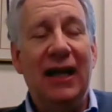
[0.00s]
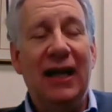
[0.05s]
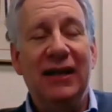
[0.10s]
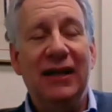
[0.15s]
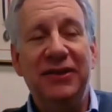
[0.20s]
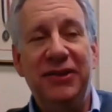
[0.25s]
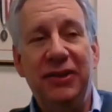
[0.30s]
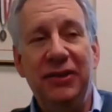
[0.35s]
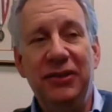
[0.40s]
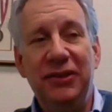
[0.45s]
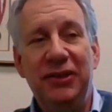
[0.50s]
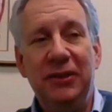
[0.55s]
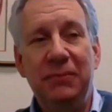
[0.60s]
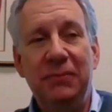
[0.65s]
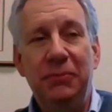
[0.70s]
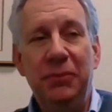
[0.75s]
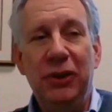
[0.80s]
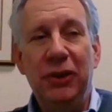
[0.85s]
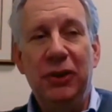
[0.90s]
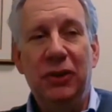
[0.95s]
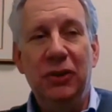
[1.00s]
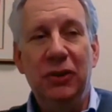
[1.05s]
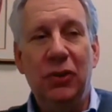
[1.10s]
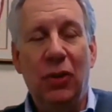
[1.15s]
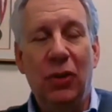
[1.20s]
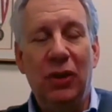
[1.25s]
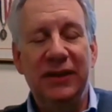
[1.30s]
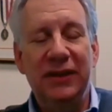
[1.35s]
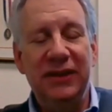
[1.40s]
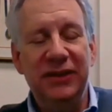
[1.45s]
Susan Buell,
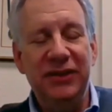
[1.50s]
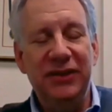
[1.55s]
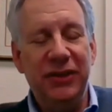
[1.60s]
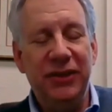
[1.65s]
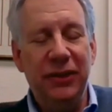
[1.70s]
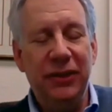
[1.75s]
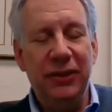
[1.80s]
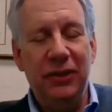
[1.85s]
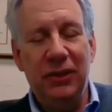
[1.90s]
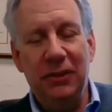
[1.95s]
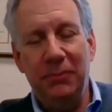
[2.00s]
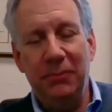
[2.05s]
Courtney Suter,